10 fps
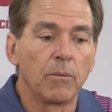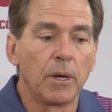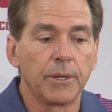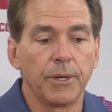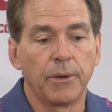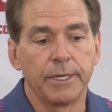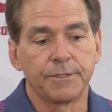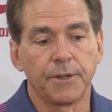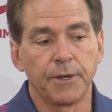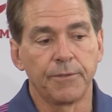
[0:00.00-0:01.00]
Well, you know,
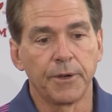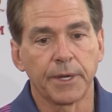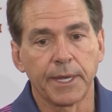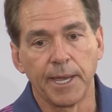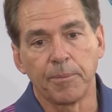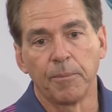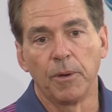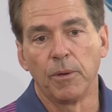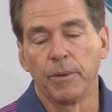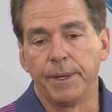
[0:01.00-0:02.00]
he's very, very
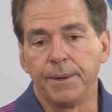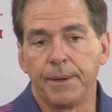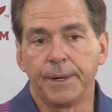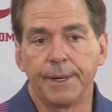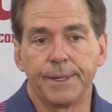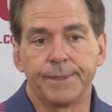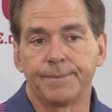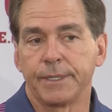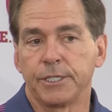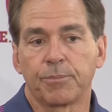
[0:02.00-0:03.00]
capable,
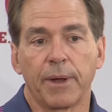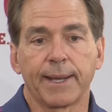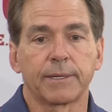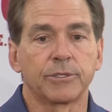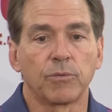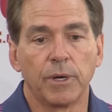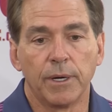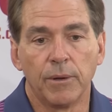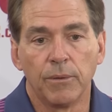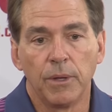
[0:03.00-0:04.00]
and he's practiced
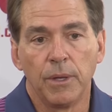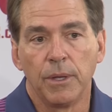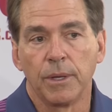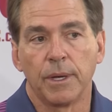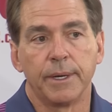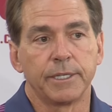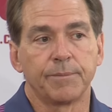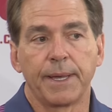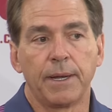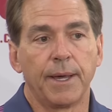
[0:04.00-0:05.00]
well. He's
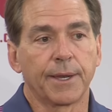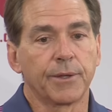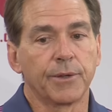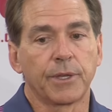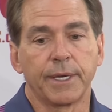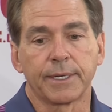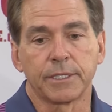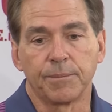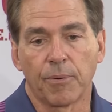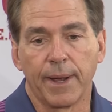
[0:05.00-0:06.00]
made a lot of good kicks
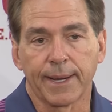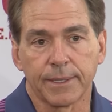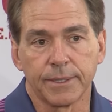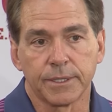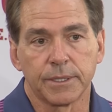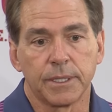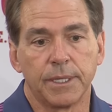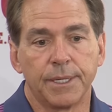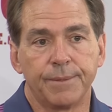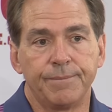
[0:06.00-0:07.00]
in practice.
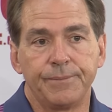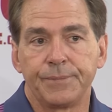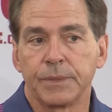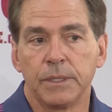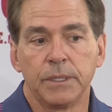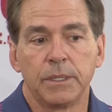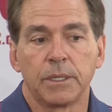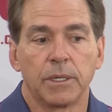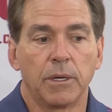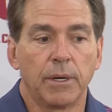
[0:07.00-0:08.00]

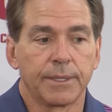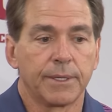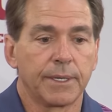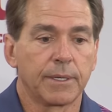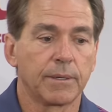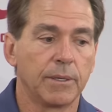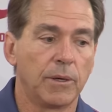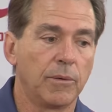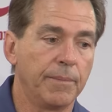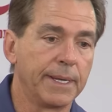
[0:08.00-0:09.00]
You know, I think, you
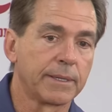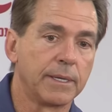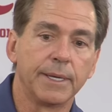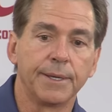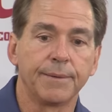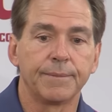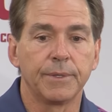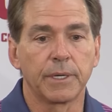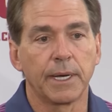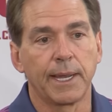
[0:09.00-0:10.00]
know, mentally,
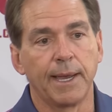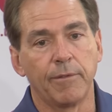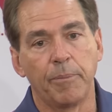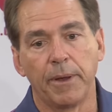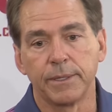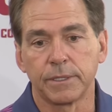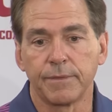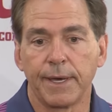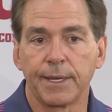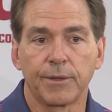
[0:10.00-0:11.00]
you got to have a
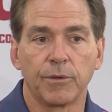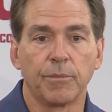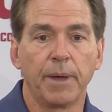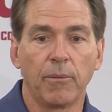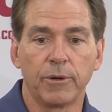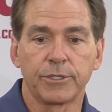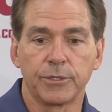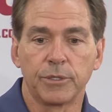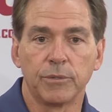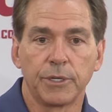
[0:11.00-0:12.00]
positive attitude about what
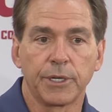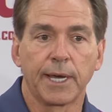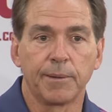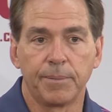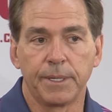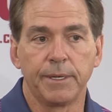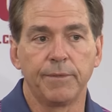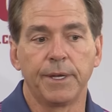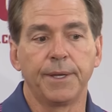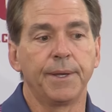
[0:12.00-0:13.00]
you're doing. You got to believe
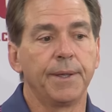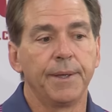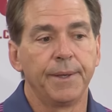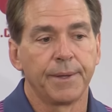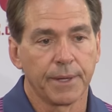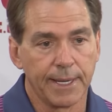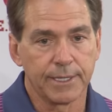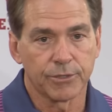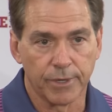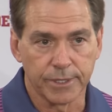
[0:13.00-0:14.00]
in it. You got to
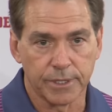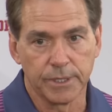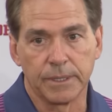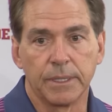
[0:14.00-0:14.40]
trust it.